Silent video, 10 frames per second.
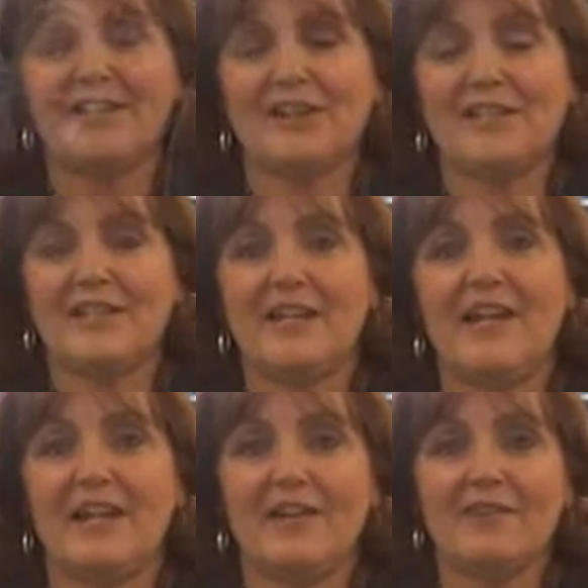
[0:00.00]
I saw
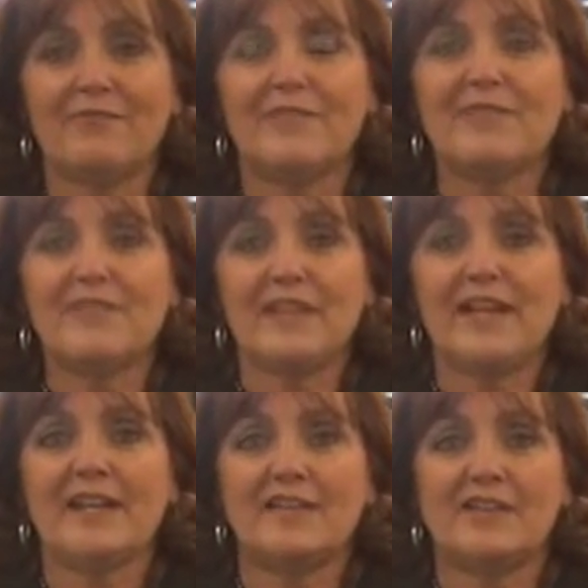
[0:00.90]
today on our first
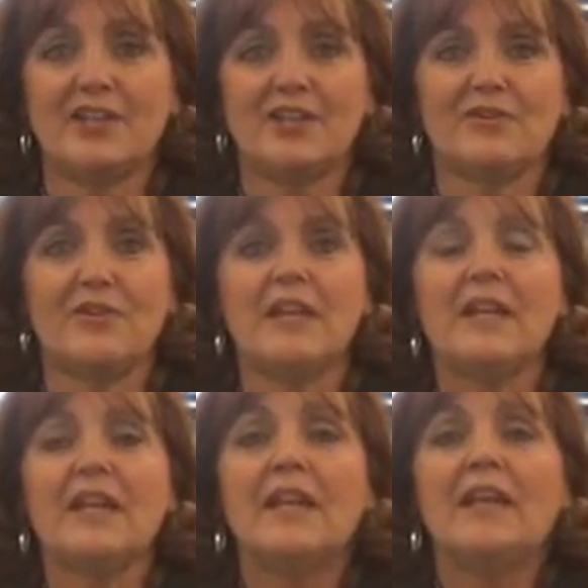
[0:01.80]
day at the show
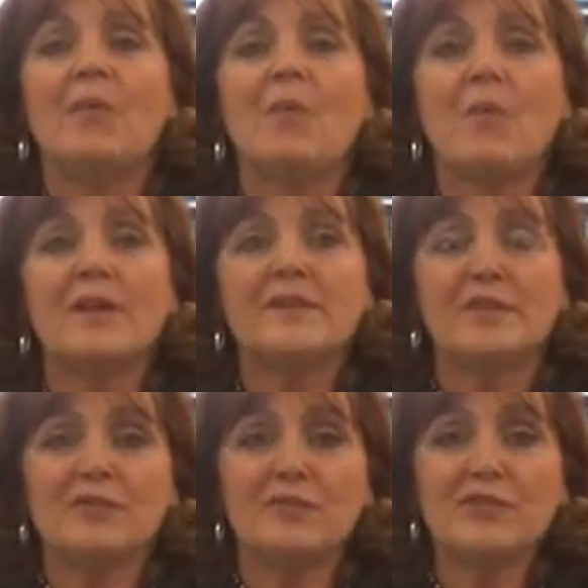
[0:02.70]
was
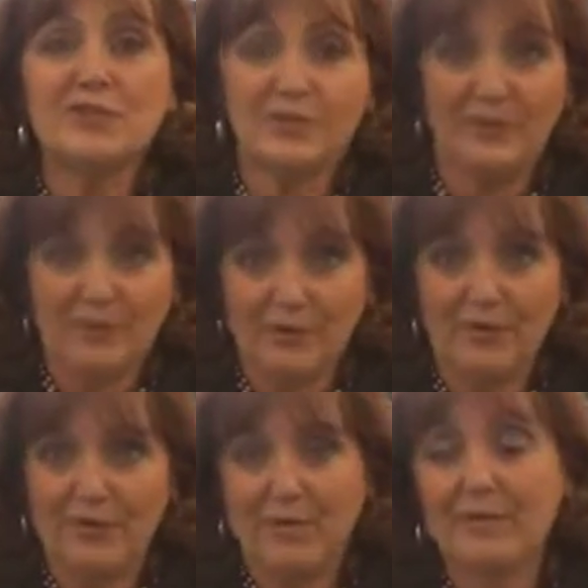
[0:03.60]
a new student
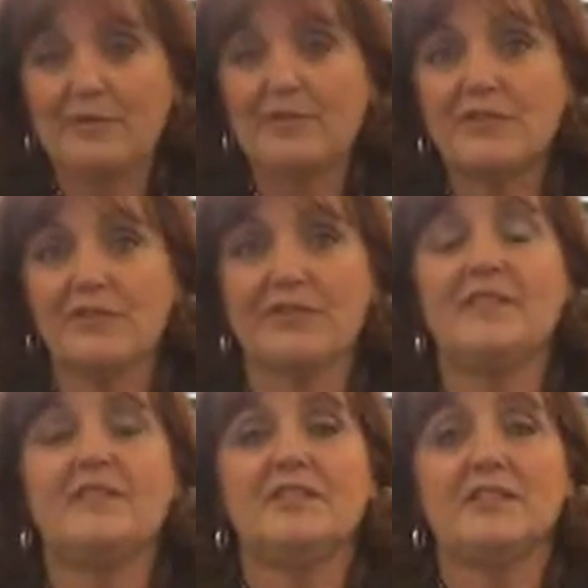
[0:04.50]
program. It was just
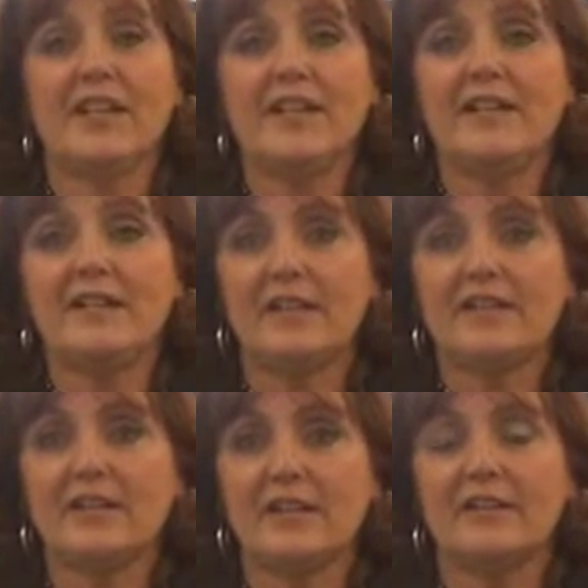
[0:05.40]
initiated
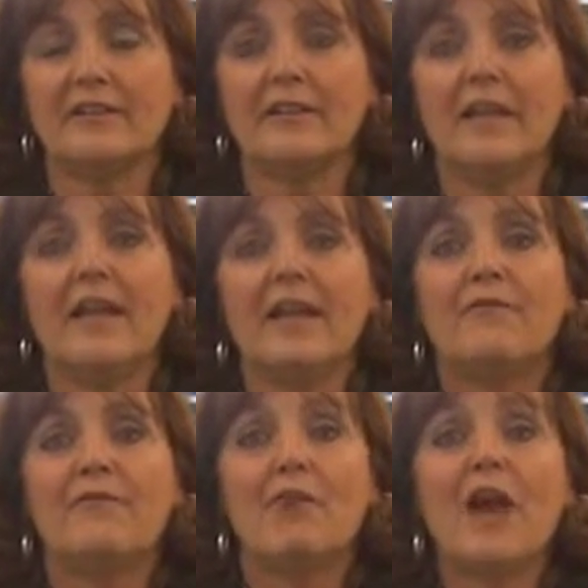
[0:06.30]
this year
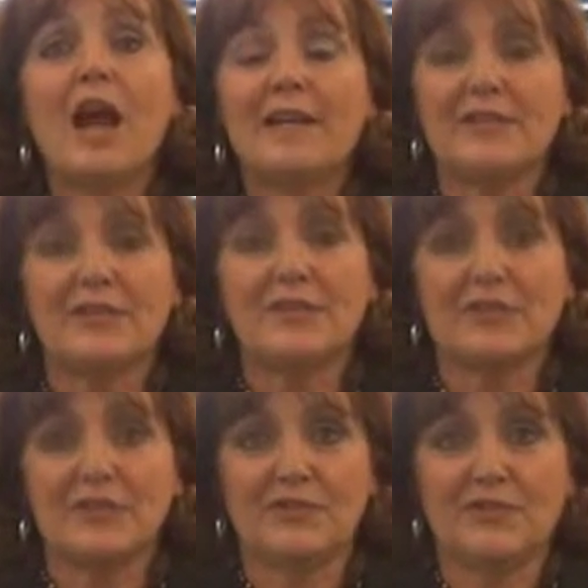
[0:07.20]
for high school
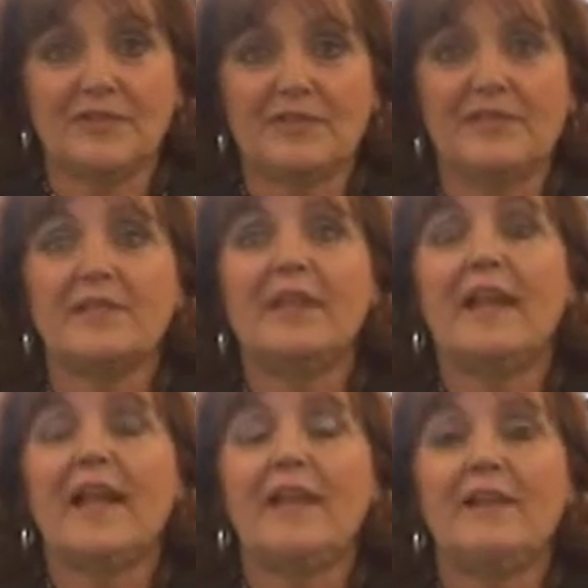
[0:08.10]
students
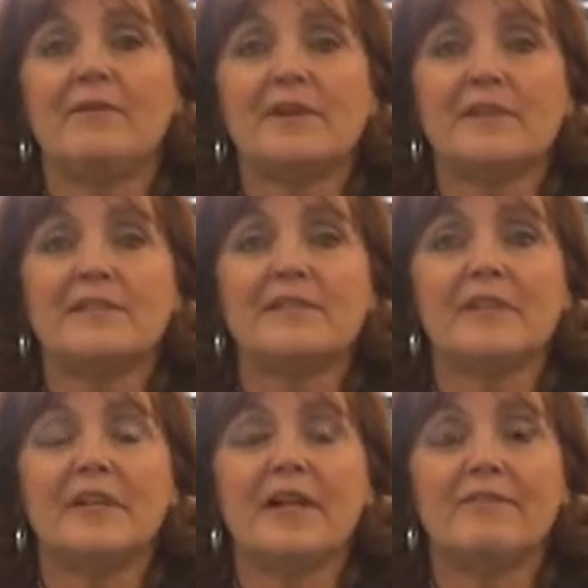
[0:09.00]
and it was
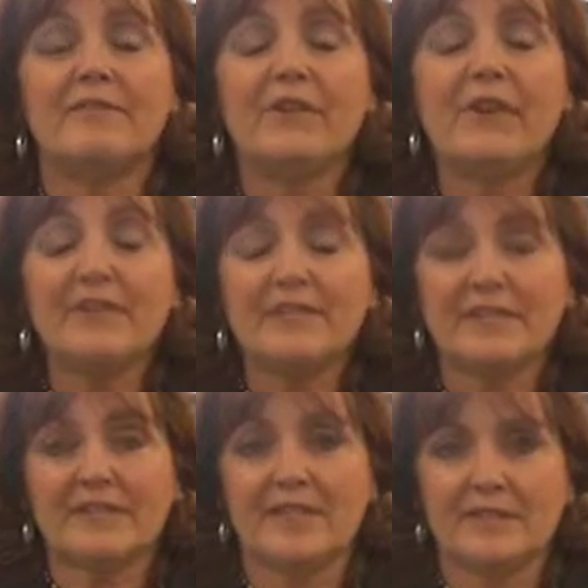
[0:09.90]
uh, very
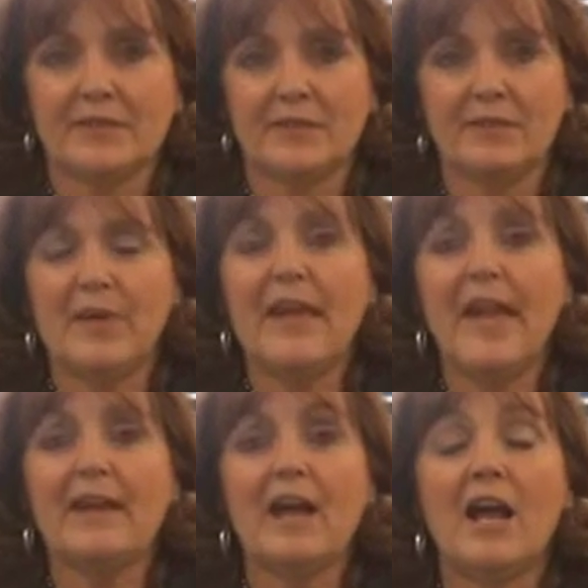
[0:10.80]
successful. We
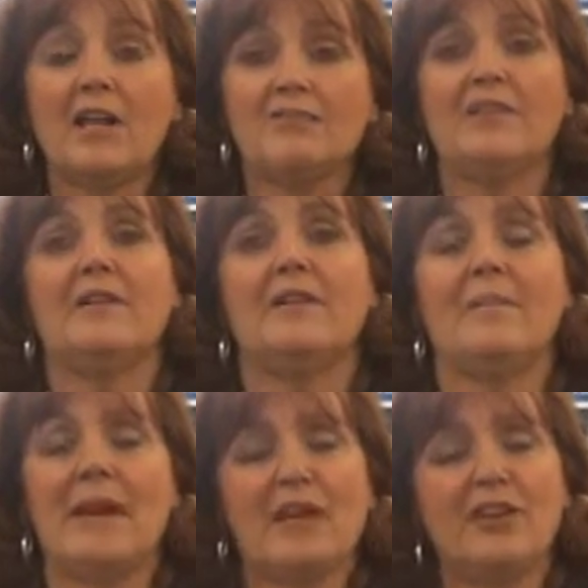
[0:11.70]
had 100,
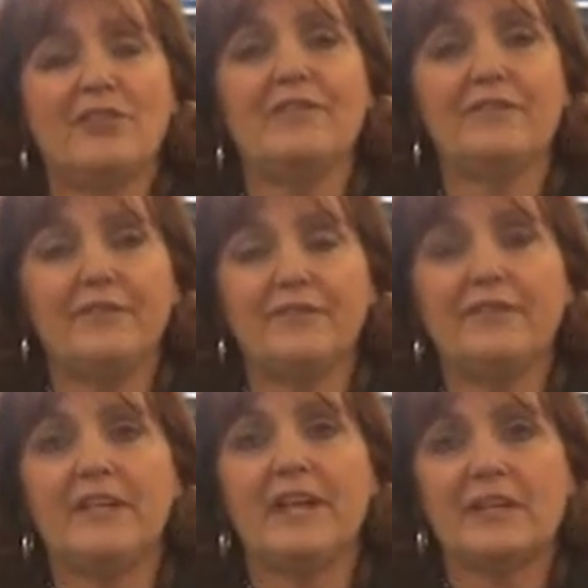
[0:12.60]
about
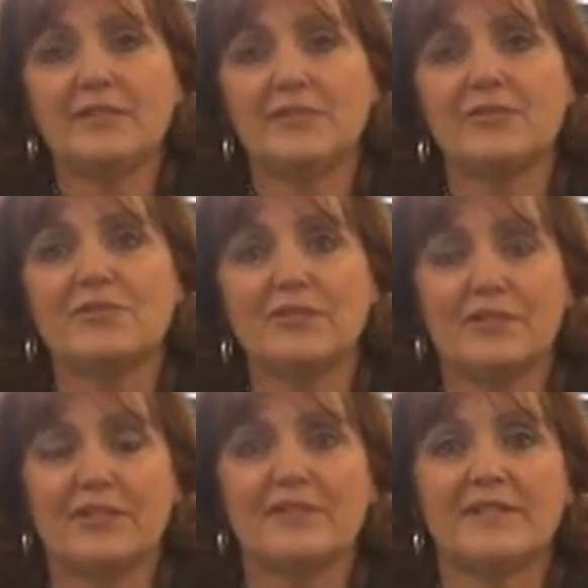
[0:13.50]
150 high school
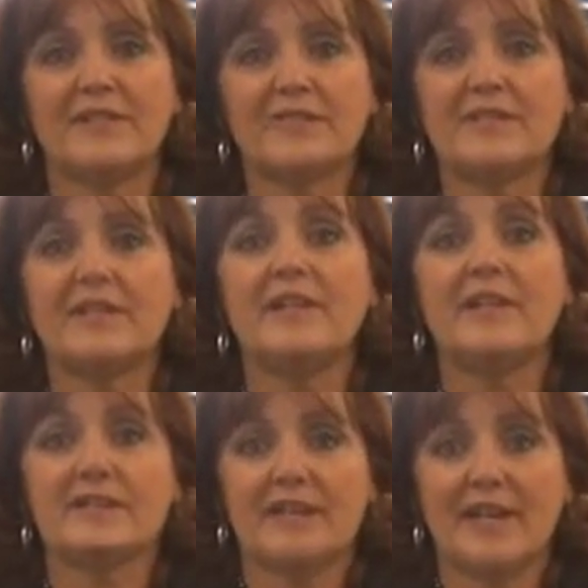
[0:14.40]
students interested
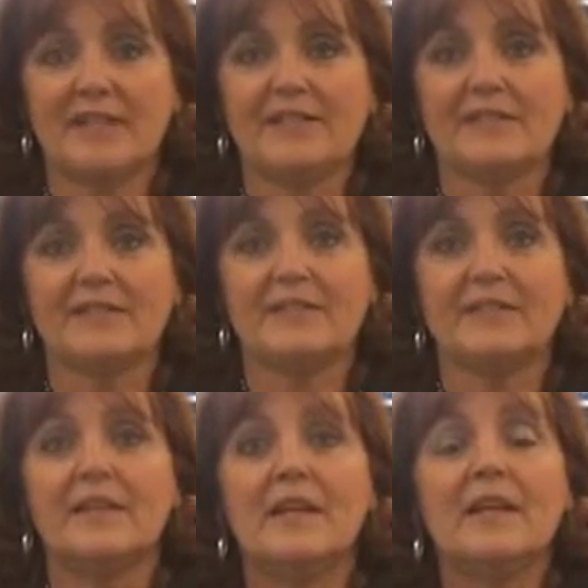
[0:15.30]
in the sciences
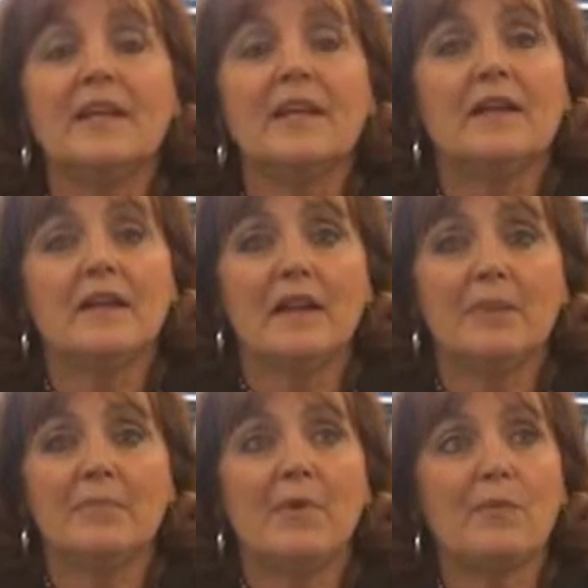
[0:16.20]
come.